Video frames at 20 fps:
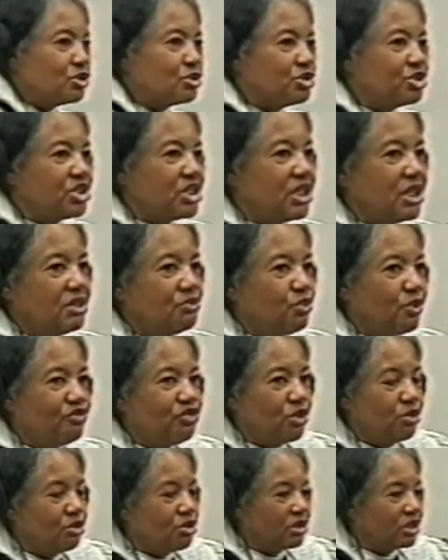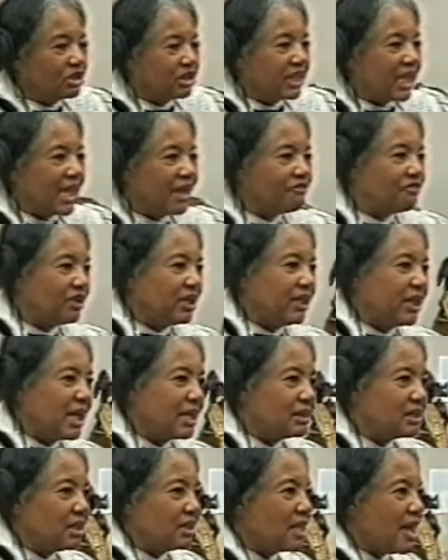you'll see, if you look carefully
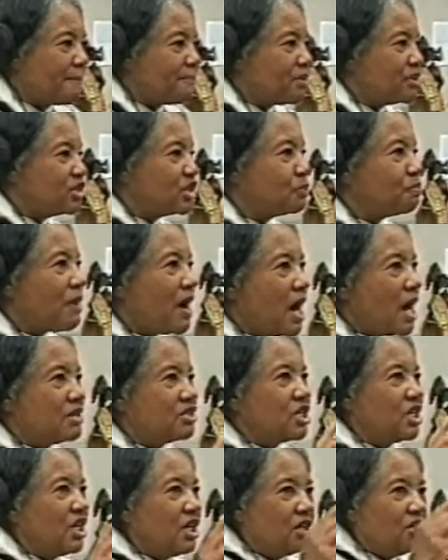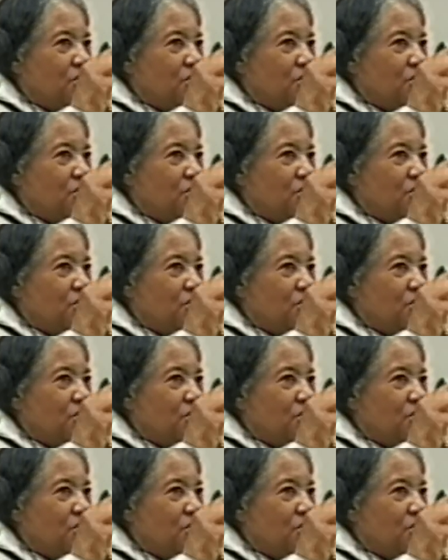at the leopard spots,